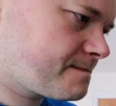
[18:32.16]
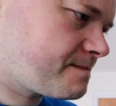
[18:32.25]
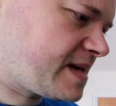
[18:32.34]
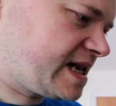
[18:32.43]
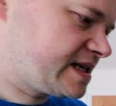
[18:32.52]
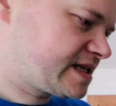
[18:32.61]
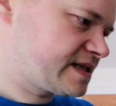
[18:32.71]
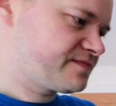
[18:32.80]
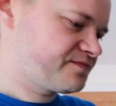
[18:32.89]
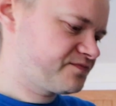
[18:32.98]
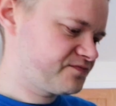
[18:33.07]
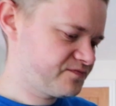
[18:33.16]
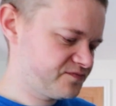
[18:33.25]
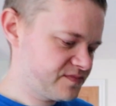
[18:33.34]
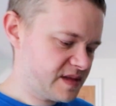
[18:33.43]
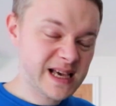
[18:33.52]
mint.
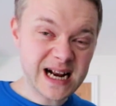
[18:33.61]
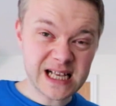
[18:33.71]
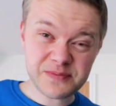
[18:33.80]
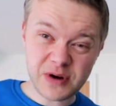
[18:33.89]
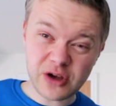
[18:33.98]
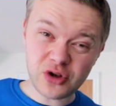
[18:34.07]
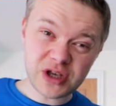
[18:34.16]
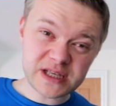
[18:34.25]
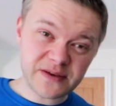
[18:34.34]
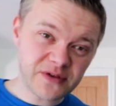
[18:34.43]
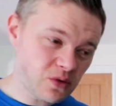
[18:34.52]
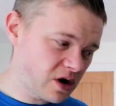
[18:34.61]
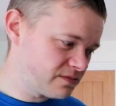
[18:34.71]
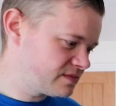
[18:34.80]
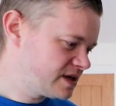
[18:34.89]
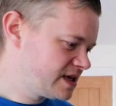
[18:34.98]
You can add spring onions if you
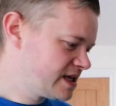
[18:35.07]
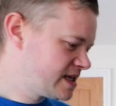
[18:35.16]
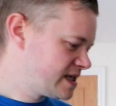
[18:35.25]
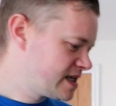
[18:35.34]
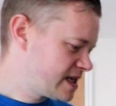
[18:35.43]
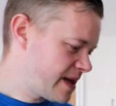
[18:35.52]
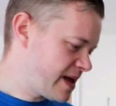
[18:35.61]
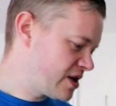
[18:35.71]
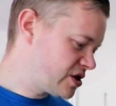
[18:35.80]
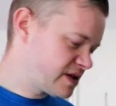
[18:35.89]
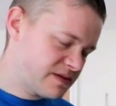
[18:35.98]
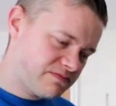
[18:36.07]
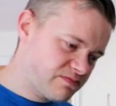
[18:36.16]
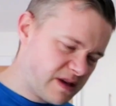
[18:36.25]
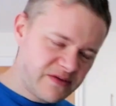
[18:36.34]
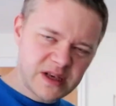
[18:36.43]
want, and then just
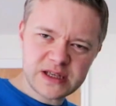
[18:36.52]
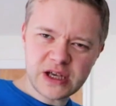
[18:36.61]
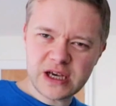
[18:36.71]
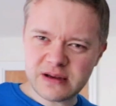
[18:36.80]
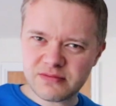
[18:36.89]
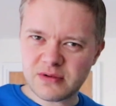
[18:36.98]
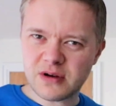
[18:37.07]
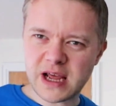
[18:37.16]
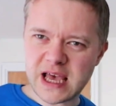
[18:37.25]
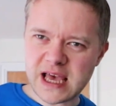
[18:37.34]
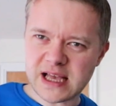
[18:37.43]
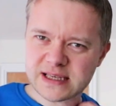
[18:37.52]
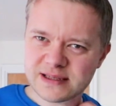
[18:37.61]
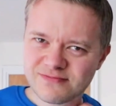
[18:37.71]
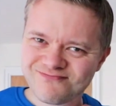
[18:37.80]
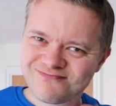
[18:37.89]
give it a stir on a
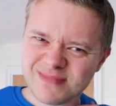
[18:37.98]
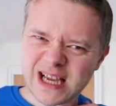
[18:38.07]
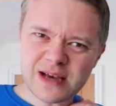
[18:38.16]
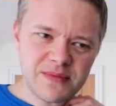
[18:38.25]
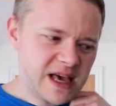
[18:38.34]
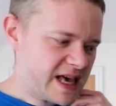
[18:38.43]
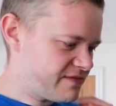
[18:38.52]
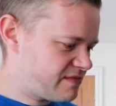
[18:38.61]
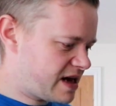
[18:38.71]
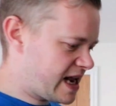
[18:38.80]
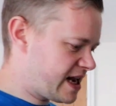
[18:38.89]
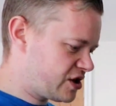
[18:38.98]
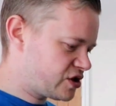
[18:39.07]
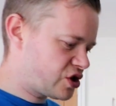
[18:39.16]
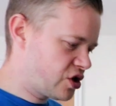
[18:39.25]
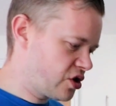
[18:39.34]
heat, medium heat, and let it
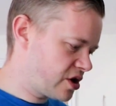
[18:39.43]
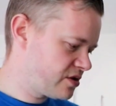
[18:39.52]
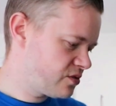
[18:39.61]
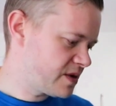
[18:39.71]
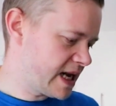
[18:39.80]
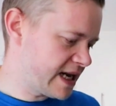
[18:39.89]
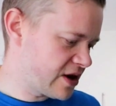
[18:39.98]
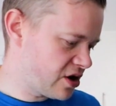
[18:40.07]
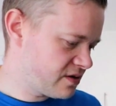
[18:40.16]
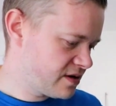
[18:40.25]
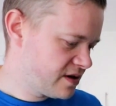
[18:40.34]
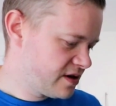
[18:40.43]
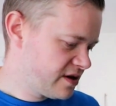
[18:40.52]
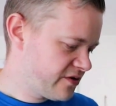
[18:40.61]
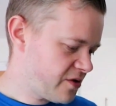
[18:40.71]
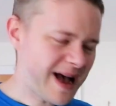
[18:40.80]
just cook with the lid on
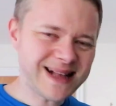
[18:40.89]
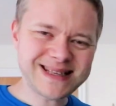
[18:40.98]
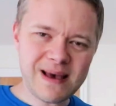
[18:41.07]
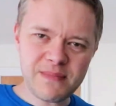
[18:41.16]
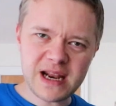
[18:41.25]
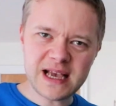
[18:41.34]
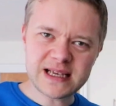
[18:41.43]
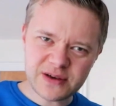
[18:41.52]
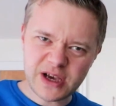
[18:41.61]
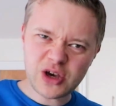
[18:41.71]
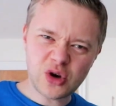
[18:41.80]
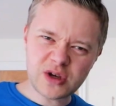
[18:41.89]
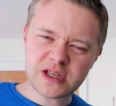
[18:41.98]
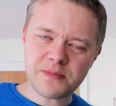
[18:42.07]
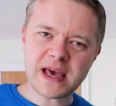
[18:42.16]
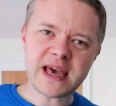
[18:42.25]
for about 10 minutes. So it cooks
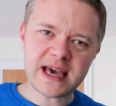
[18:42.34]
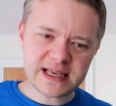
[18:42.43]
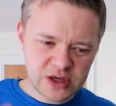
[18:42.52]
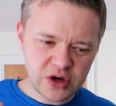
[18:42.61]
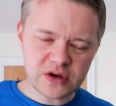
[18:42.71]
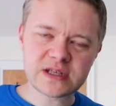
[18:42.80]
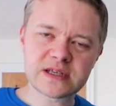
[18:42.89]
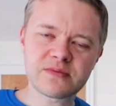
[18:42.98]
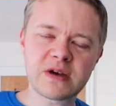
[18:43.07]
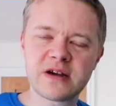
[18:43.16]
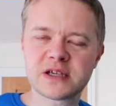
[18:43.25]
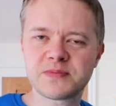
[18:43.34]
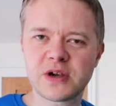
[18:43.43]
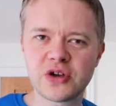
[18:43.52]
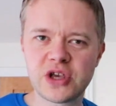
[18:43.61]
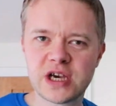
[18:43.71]
the peas, cooks the
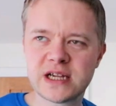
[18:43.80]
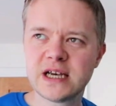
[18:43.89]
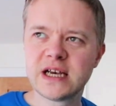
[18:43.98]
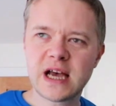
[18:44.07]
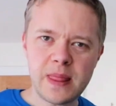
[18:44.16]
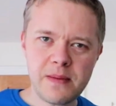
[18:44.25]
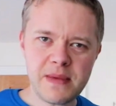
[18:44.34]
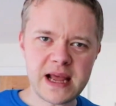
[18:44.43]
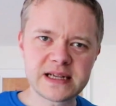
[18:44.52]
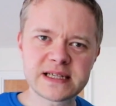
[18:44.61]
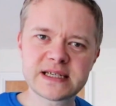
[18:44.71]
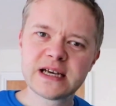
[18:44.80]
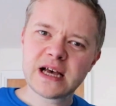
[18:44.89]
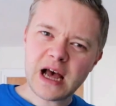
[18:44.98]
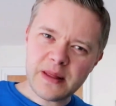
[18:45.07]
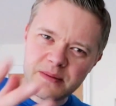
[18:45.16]
spring onion and the mint,
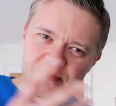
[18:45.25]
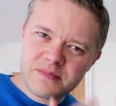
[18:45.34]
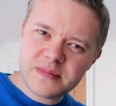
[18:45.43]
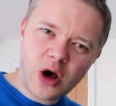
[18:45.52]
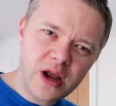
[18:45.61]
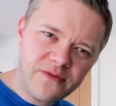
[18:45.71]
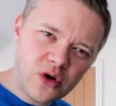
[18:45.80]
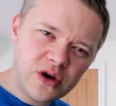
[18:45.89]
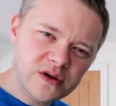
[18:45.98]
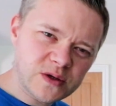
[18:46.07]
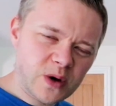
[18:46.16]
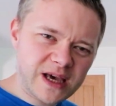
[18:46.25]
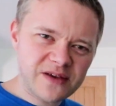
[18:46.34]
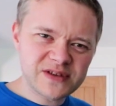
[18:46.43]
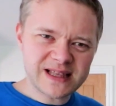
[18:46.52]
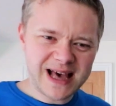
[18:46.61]
and the olive oil sort of
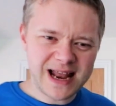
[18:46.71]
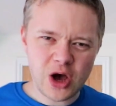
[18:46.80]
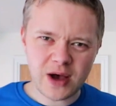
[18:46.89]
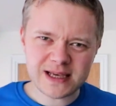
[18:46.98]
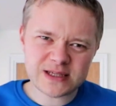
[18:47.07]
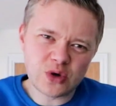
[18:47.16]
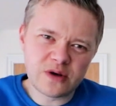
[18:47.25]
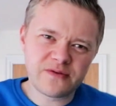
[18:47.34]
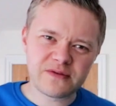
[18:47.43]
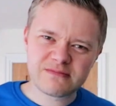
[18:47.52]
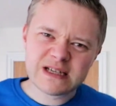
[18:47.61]
gives it that nice sort of